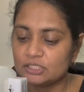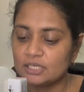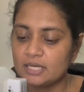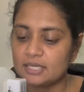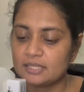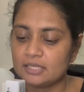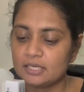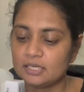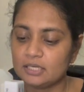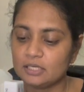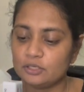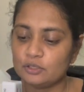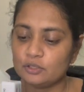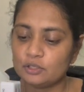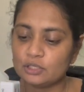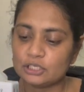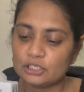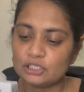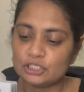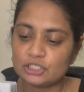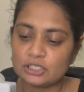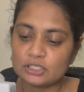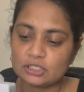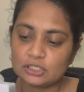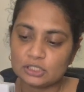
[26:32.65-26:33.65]
I think you can
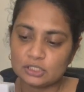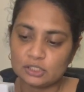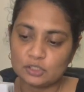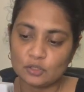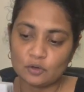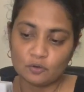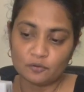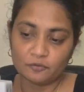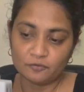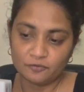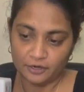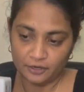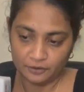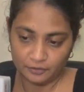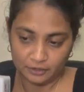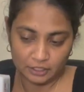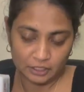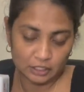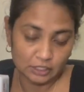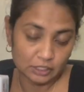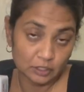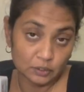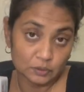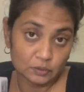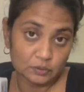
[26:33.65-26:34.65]
just sew very
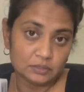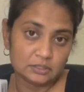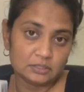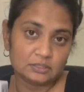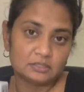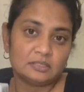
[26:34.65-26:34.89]
close